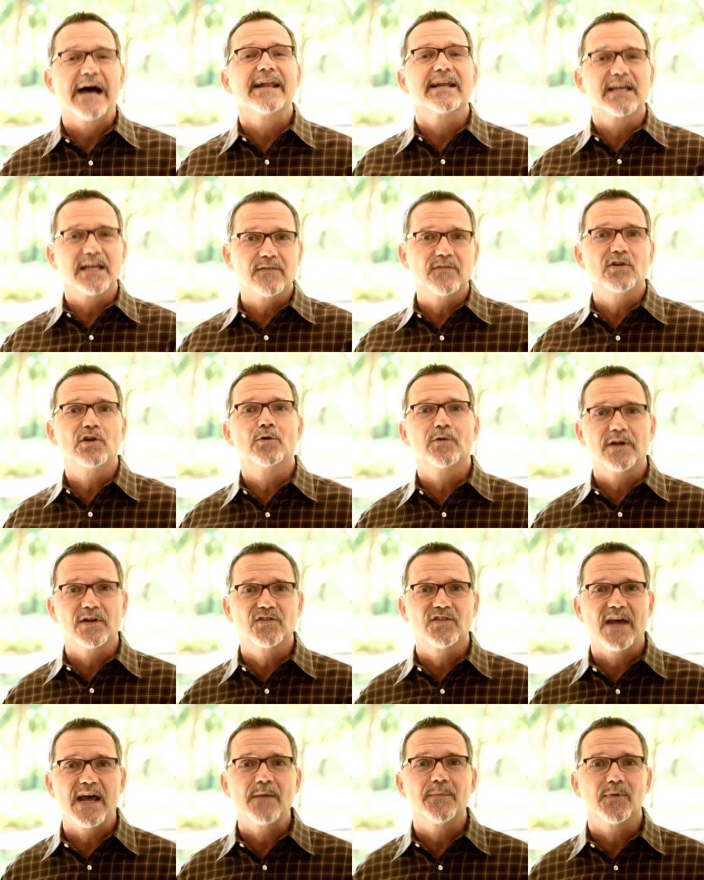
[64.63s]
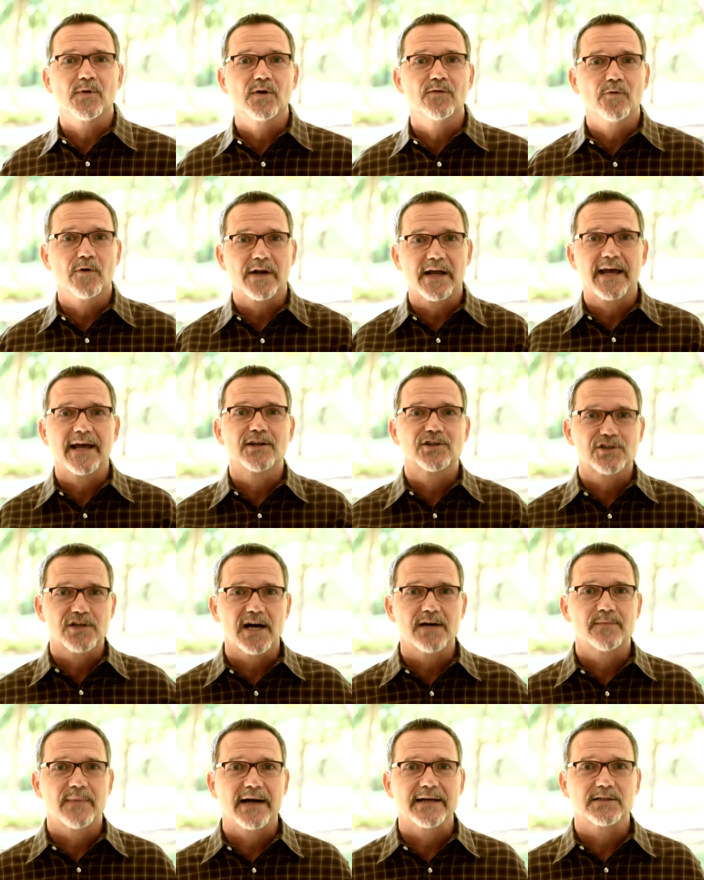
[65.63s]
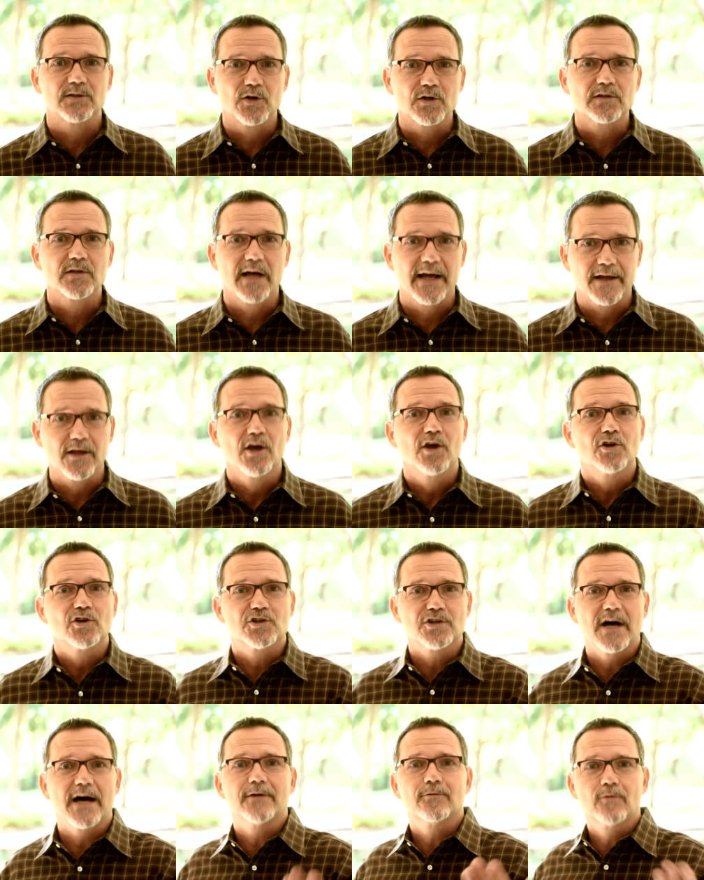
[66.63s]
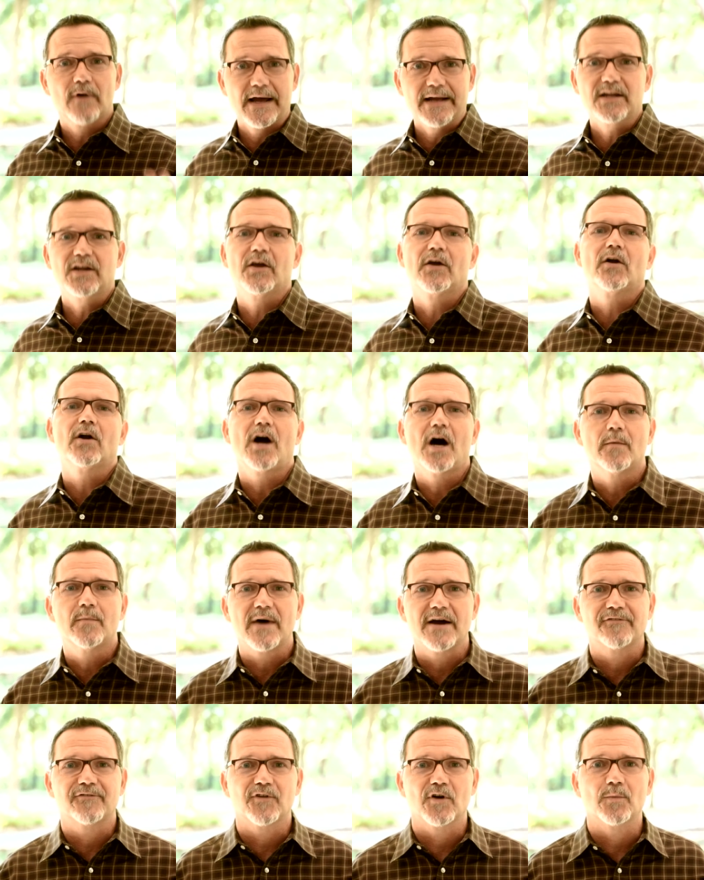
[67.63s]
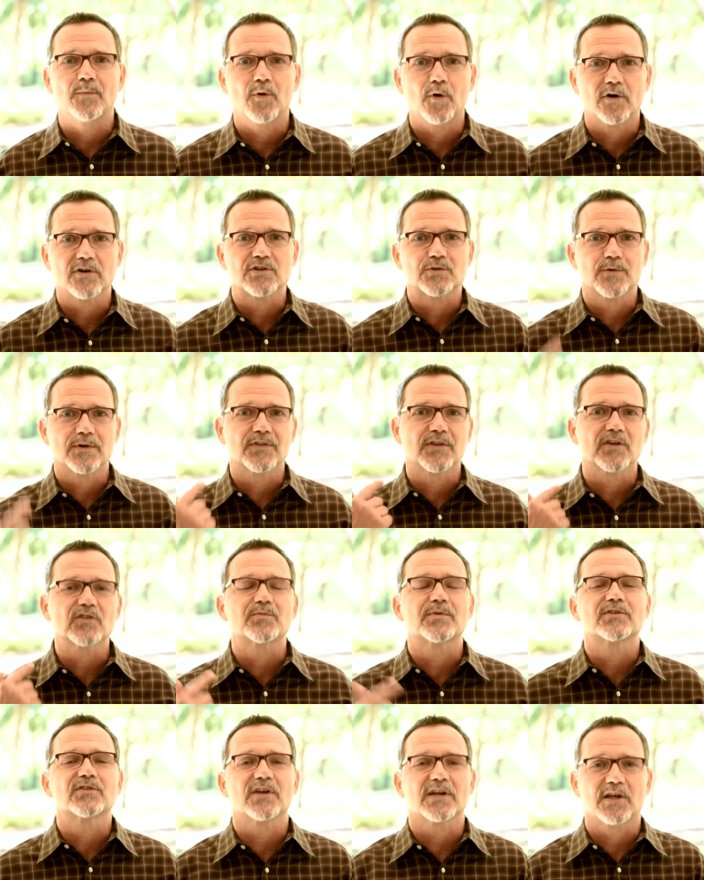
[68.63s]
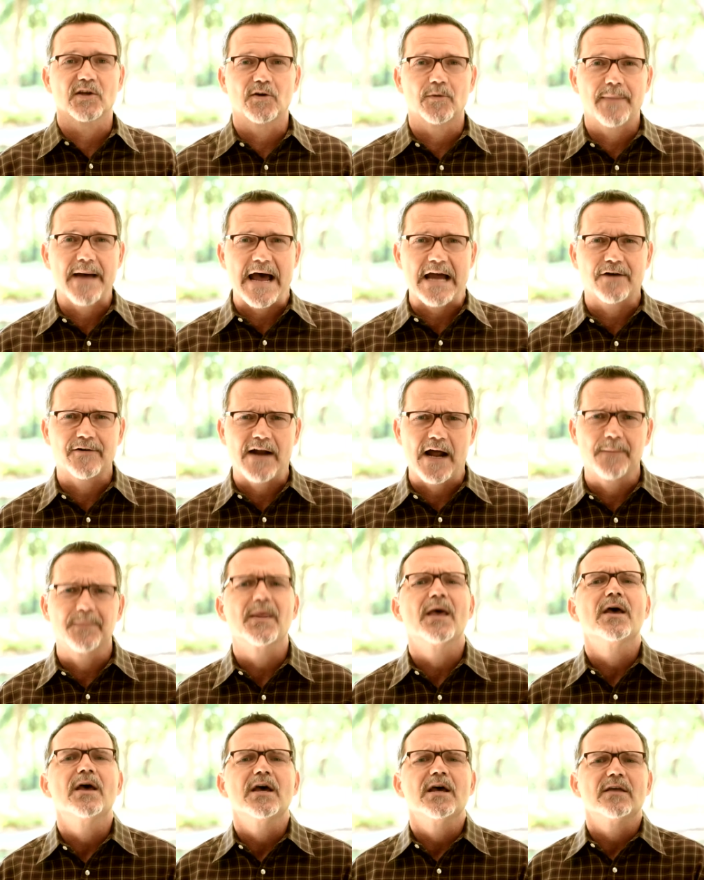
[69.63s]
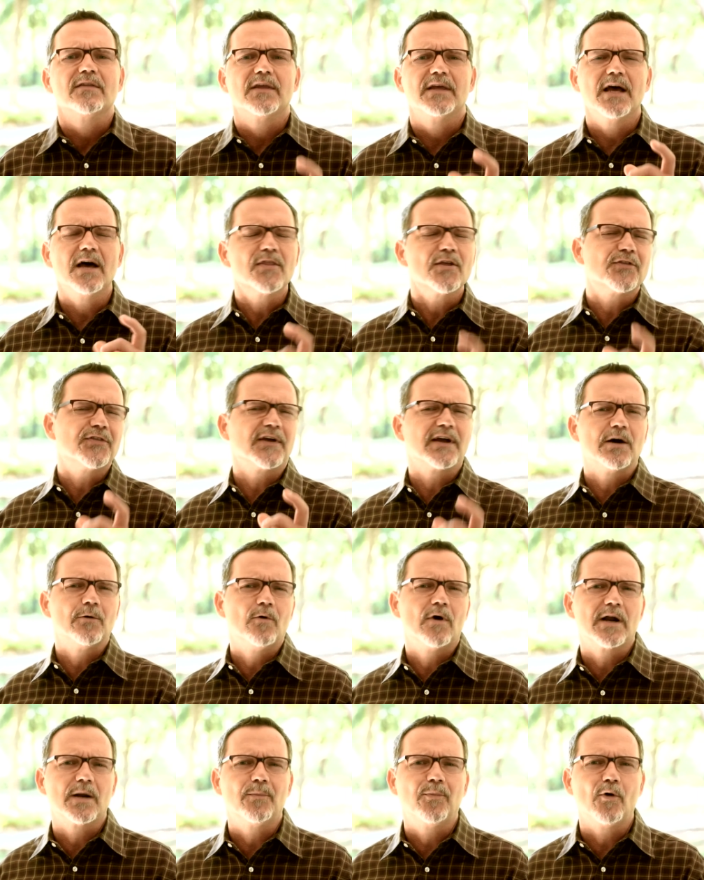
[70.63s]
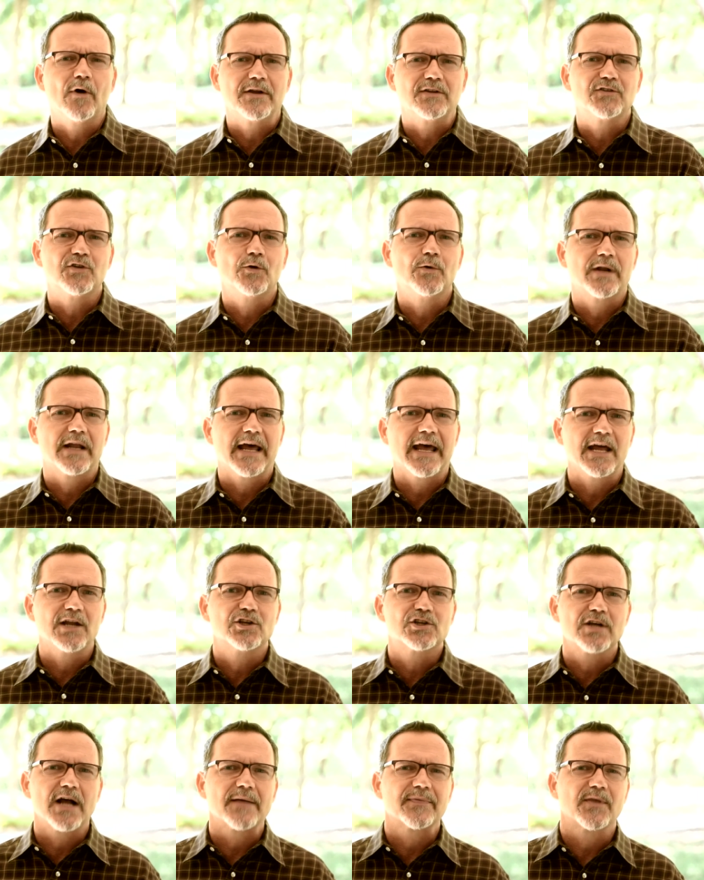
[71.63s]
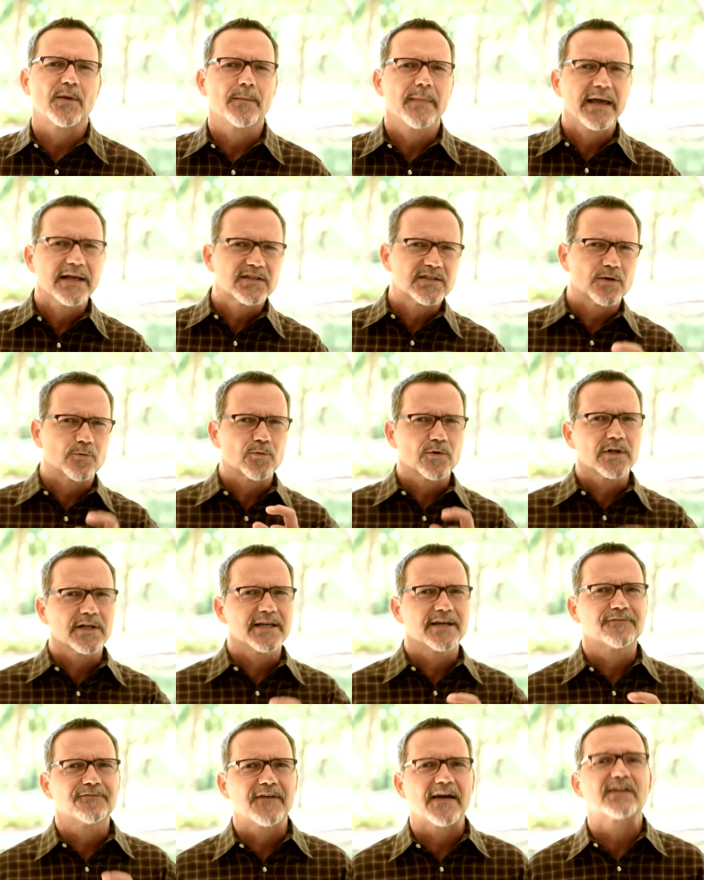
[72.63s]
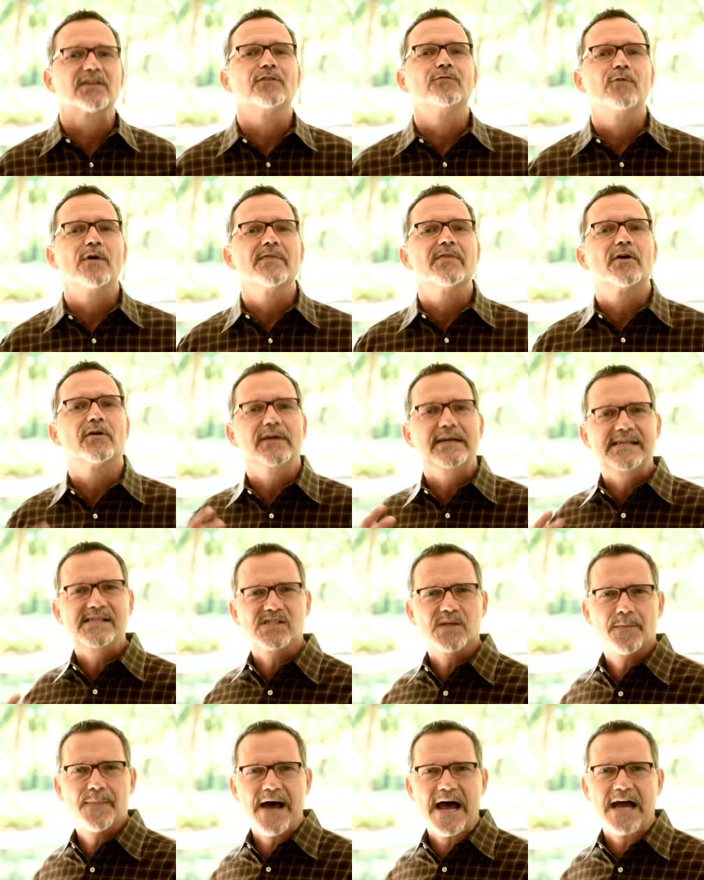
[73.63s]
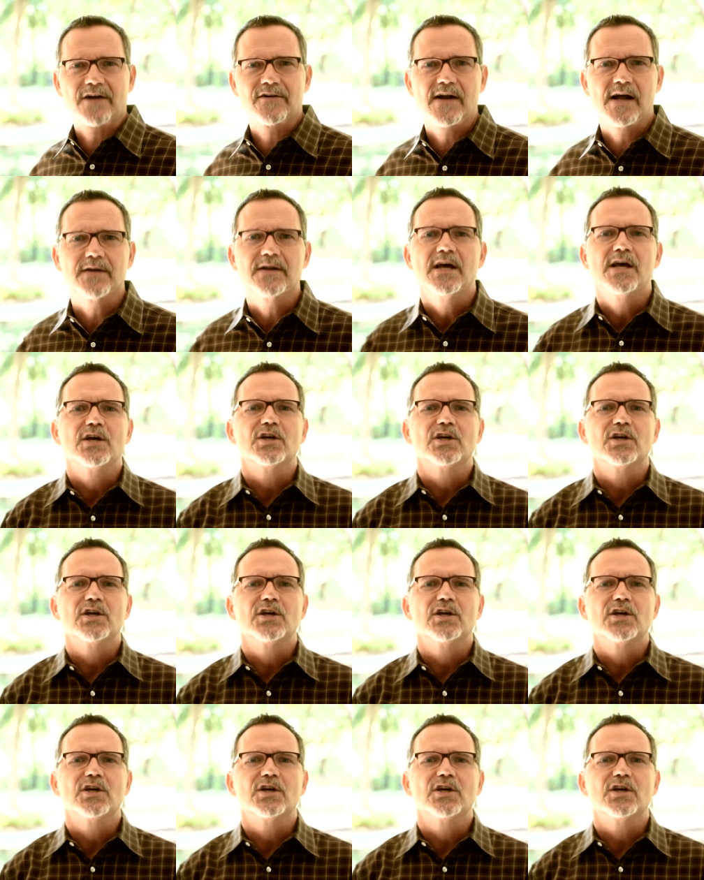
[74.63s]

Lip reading: kind of giving you an example of what a headshot might look like, shot right here on my front porch with this particular background. The other thing I want to point to in a headshot that makes it really effective when there is a background